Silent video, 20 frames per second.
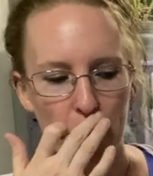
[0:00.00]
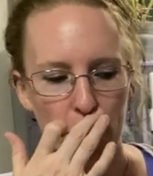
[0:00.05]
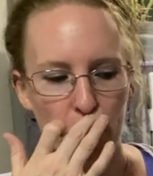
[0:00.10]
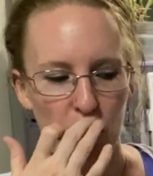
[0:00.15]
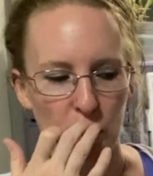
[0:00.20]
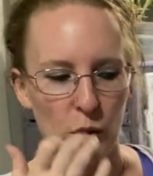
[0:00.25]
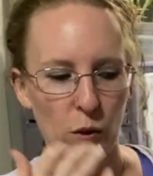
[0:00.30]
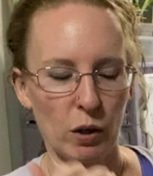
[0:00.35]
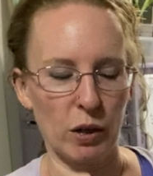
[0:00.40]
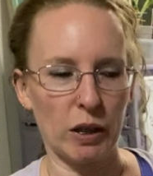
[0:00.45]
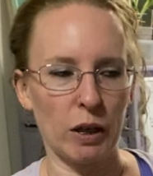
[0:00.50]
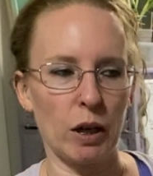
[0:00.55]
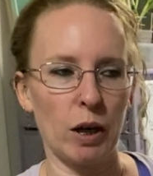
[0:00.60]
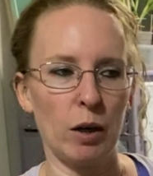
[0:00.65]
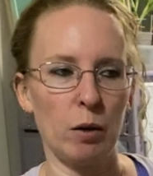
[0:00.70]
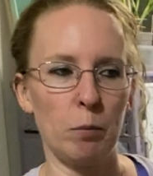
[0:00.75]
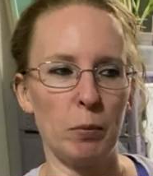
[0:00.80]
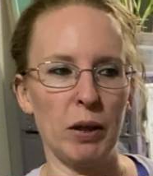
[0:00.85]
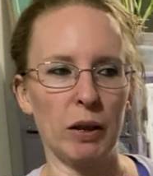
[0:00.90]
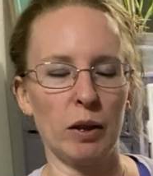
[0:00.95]
So I
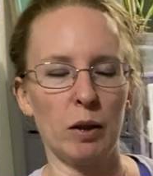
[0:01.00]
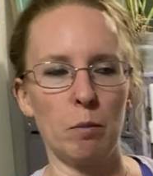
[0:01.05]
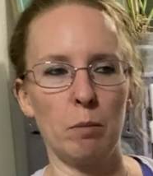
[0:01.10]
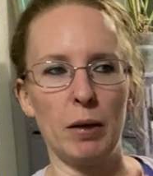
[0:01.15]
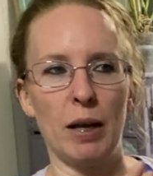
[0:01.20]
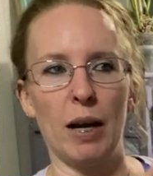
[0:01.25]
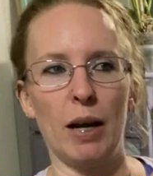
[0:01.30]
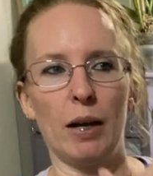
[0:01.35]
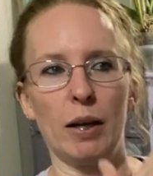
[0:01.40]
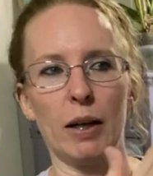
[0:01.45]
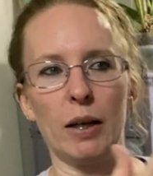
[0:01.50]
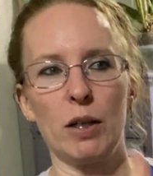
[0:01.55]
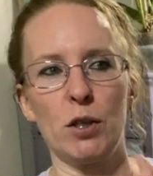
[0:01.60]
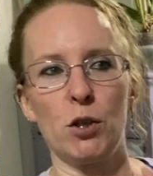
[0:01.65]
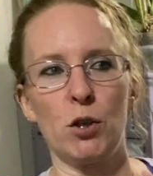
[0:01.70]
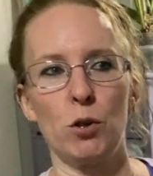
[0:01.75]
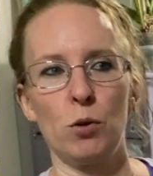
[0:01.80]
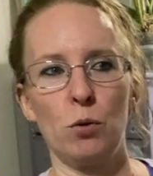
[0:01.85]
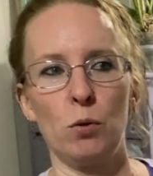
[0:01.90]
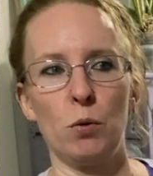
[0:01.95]
kind of picked the matting
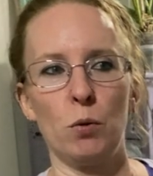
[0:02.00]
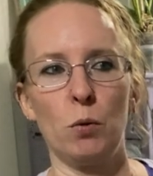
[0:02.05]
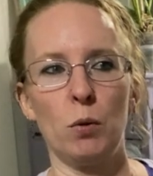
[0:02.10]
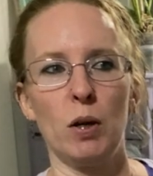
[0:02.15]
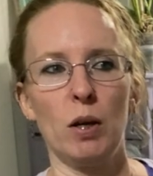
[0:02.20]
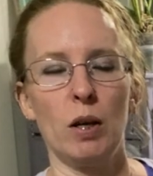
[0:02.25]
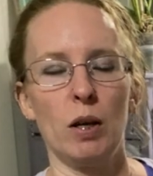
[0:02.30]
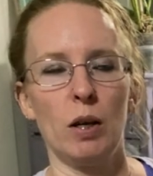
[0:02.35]
to